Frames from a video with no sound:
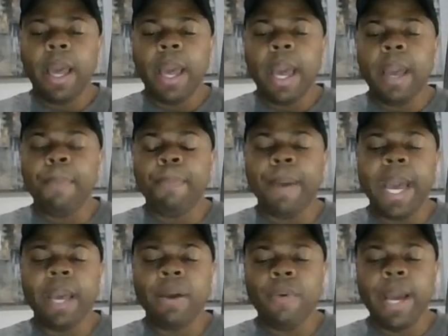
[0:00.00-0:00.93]
a
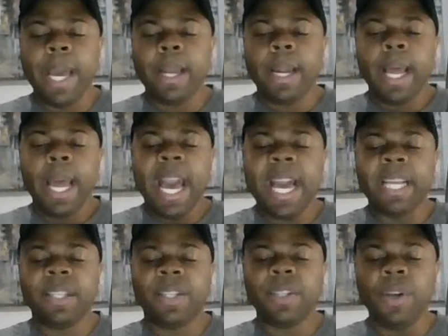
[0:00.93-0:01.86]
banquet,
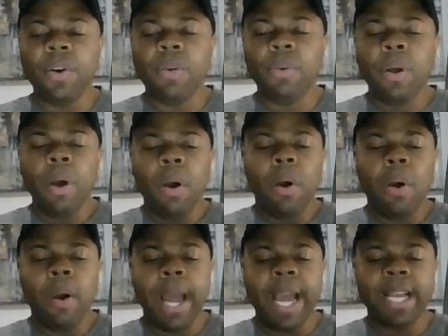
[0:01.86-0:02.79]
a suit,
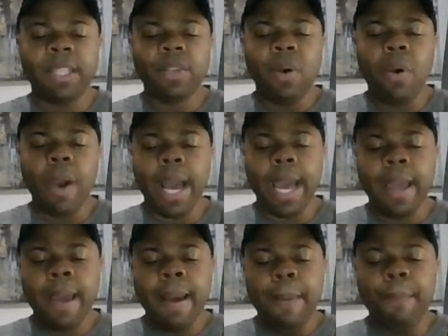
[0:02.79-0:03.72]
or a
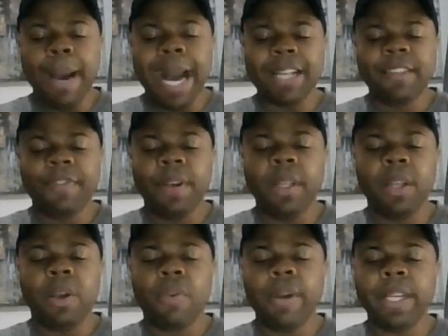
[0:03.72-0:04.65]
toy box full
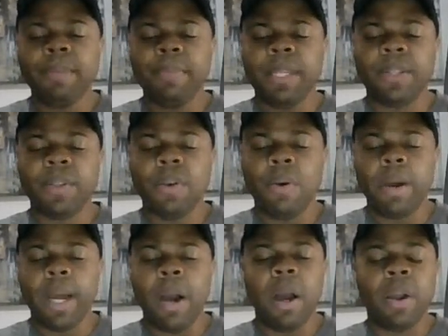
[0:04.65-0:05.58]
of Christmas
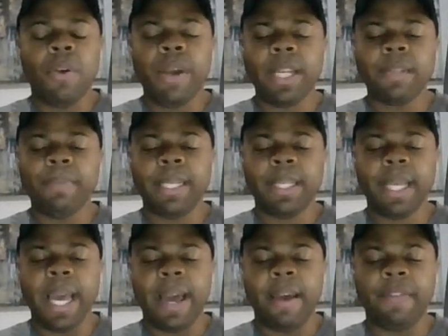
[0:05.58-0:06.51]
toy or Christmas
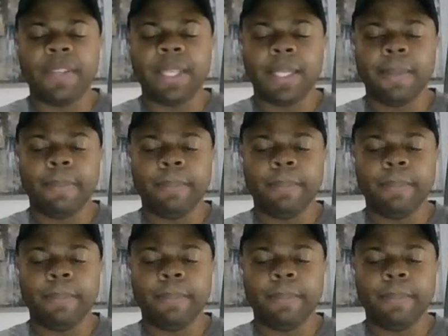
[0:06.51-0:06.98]
gifts.